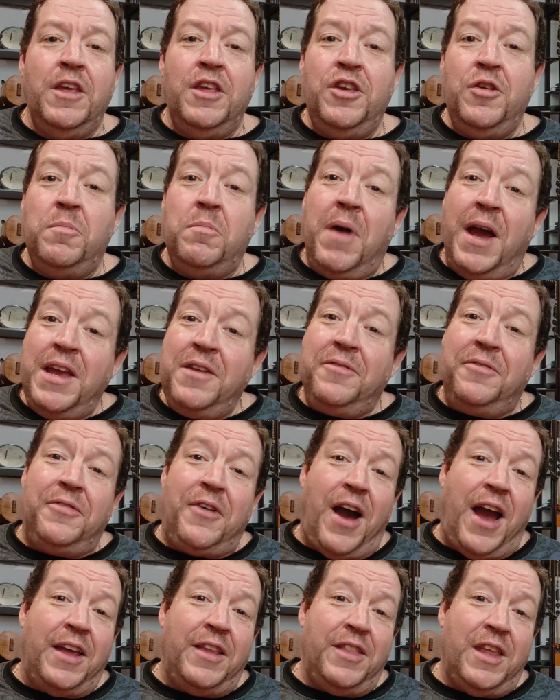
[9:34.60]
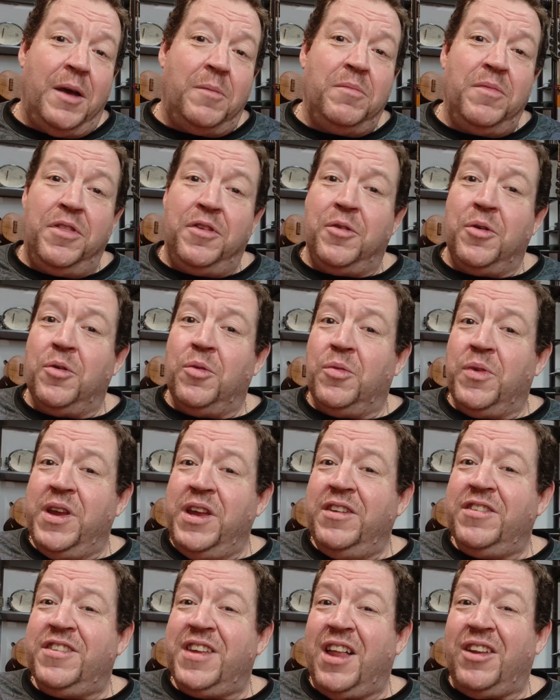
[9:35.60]
you might find them through
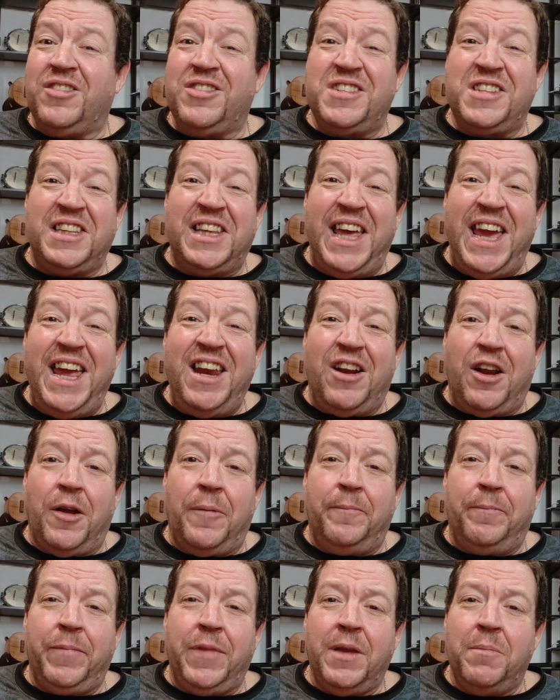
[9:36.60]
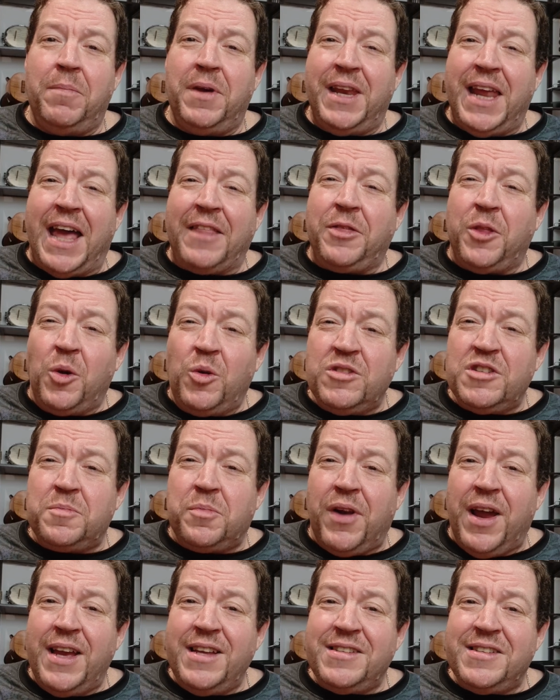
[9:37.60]
resellers later, but at those
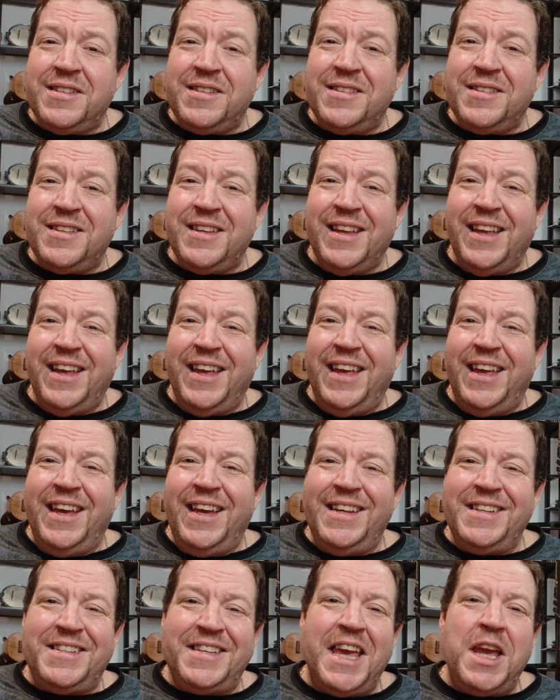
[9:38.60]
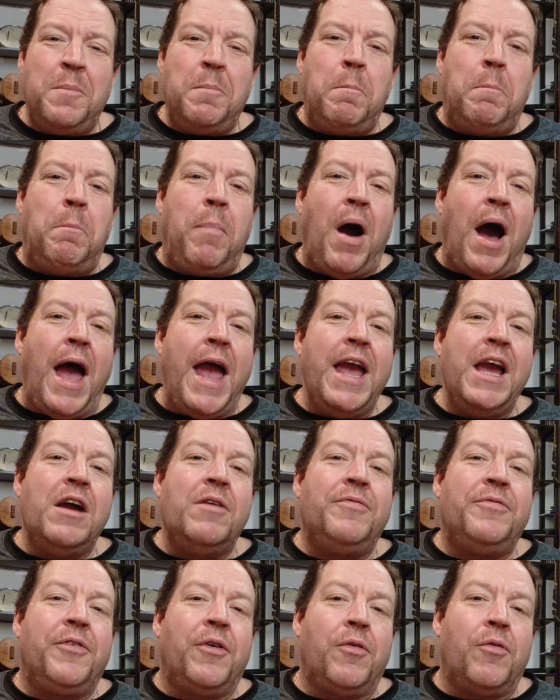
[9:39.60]
prices, it's like buying
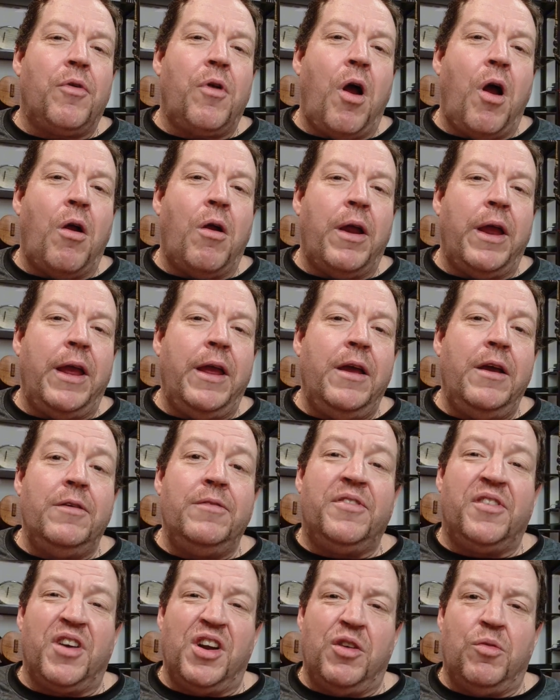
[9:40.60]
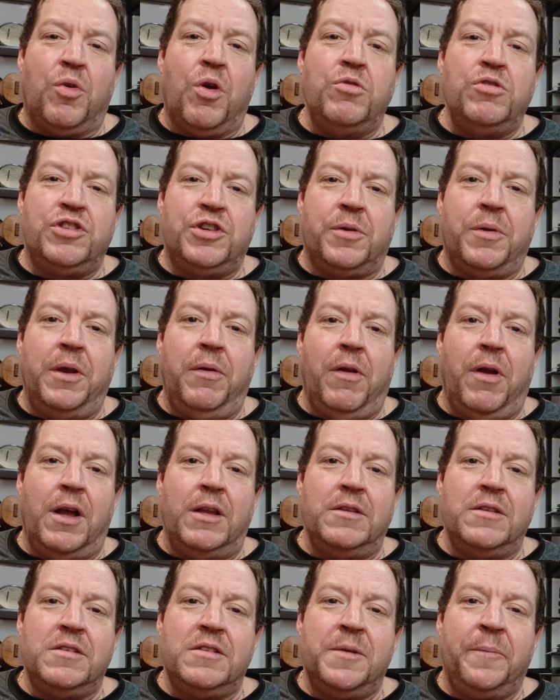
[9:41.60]
a Ferrari for grocery
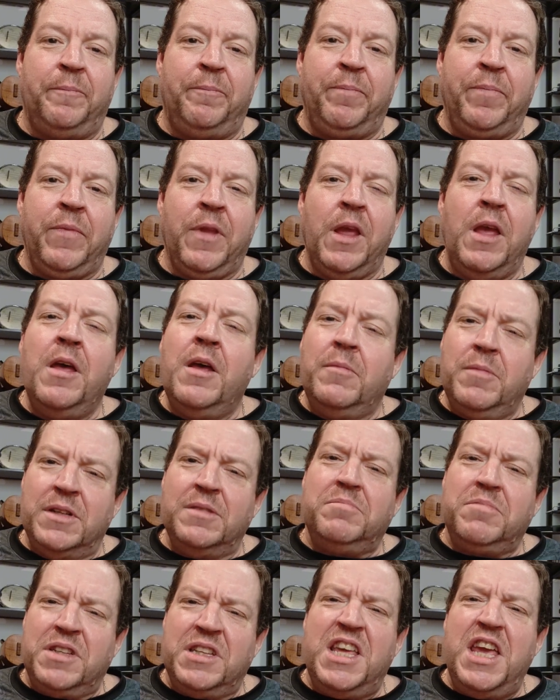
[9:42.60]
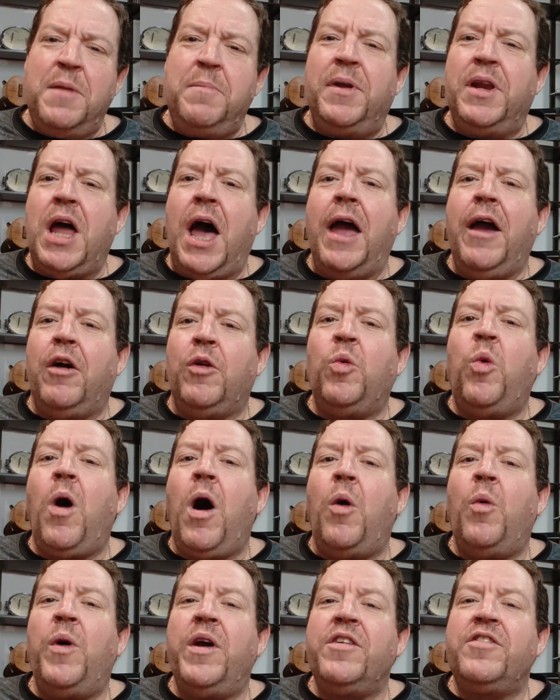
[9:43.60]
runs. But keep an eye on
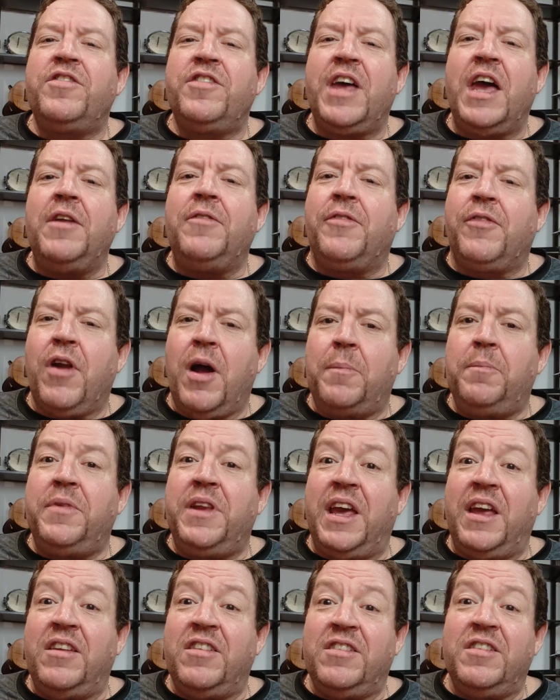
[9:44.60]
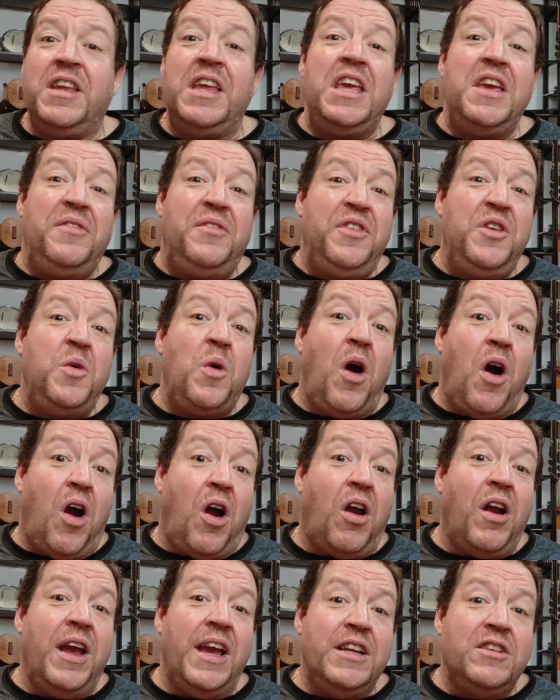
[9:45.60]
Huawei's site for updates if you
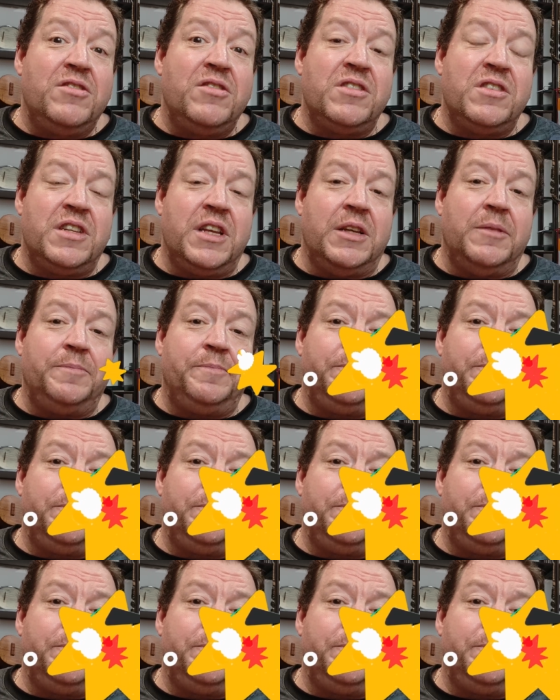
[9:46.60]
are interested.